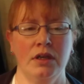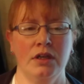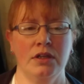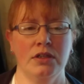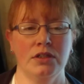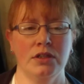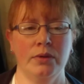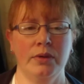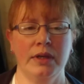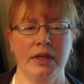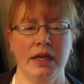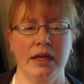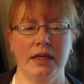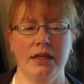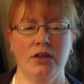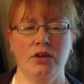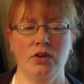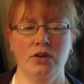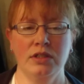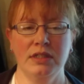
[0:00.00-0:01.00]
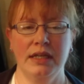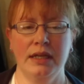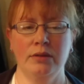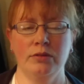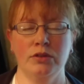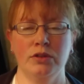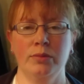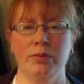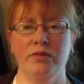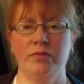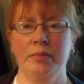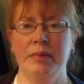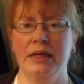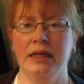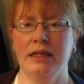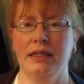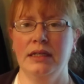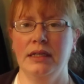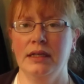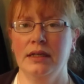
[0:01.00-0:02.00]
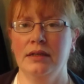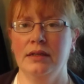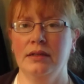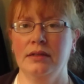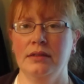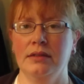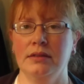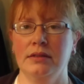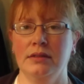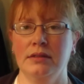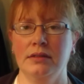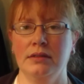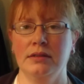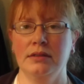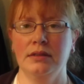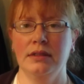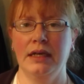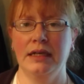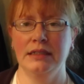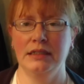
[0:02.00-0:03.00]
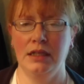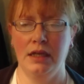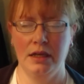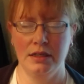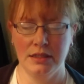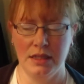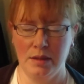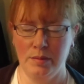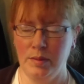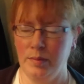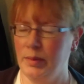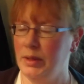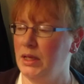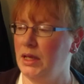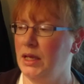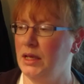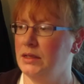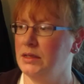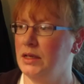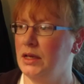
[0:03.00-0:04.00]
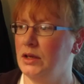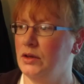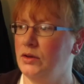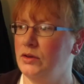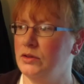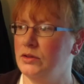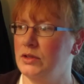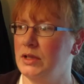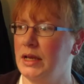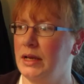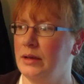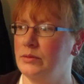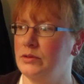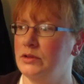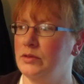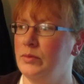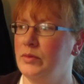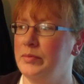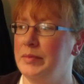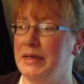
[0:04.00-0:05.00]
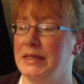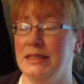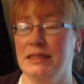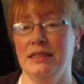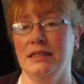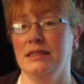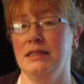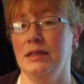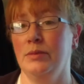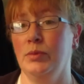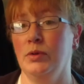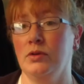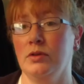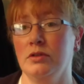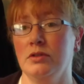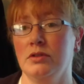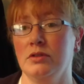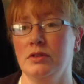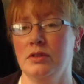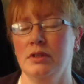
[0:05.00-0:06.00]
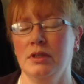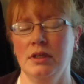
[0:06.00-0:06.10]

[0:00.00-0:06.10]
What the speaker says: So I got out some of my, and yes, I'm a big kid, I got out some of my Disney books.